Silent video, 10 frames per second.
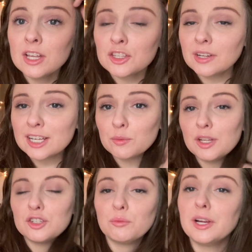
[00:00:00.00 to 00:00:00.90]
So the next one
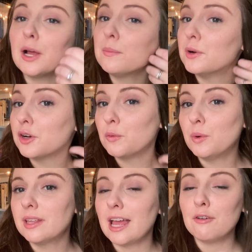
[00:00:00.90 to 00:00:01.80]
is to read a book
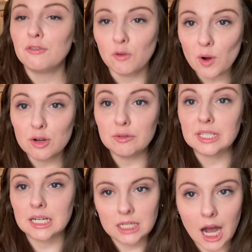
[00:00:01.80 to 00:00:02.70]
with a foiled
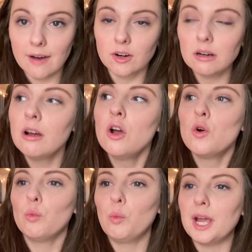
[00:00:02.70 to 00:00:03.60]
cover,
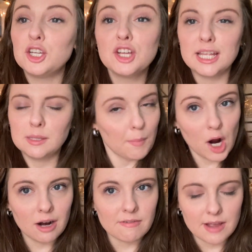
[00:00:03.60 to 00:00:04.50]
which is
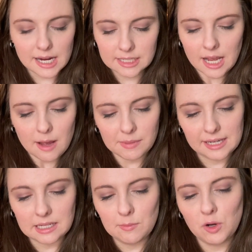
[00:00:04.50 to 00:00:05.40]
perfect
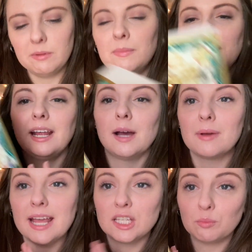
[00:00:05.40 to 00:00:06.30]
because I'm going to be picking up
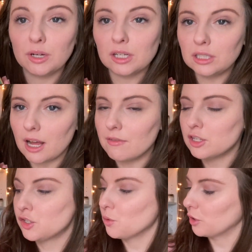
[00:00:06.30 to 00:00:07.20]
A Sprinkle of
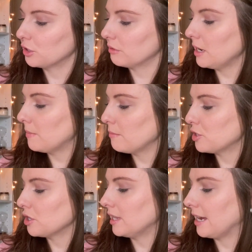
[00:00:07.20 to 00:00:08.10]
Sorcery by
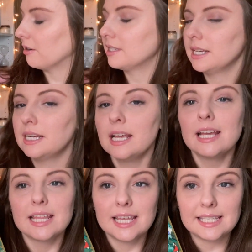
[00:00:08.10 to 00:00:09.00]
Michelle Harrison.
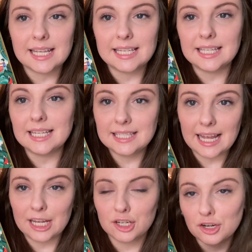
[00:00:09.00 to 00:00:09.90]
This is the
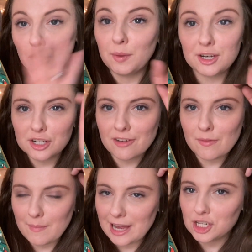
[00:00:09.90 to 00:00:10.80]
second in her Pinch of
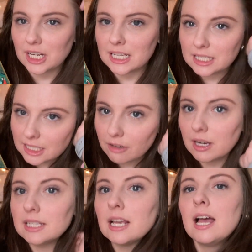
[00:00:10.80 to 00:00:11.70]
Magic
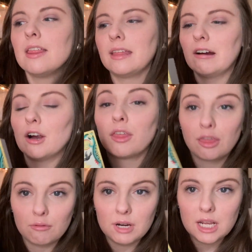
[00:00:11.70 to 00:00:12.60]
series. There are
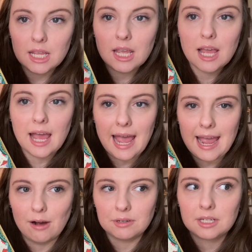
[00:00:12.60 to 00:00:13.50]
three
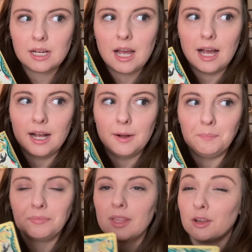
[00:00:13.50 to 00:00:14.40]
out.
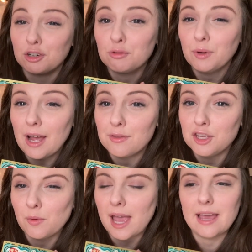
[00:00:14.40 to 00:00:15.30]
Um, there's three out in
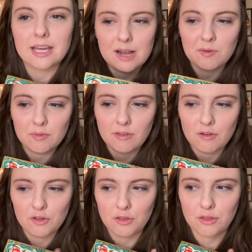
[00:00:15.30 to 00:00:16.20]
the UK. I can't remember
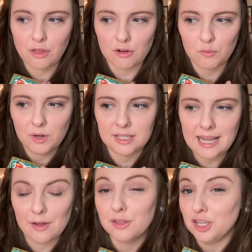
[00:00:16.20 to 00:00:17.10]
if the third one is
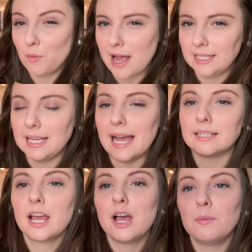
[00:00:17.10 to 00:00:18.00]
out in the US
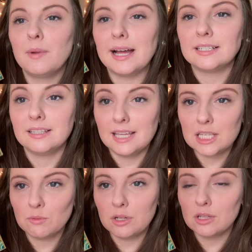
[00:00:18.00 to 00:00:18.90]
yet, but
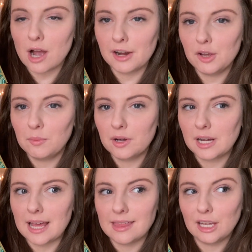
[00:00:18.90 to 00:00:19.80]
this one's audiobook
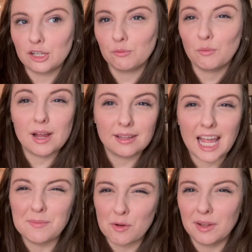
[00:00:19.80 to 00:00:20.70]
I think
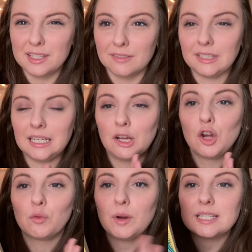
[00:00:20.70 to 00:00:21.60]
came out relatively
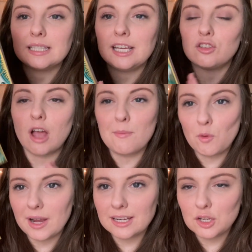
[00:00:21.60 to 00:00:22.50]
recently, so I'm
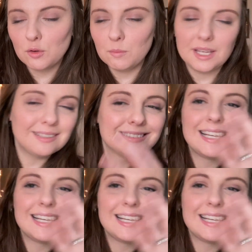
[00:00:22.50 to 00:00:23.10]
going to be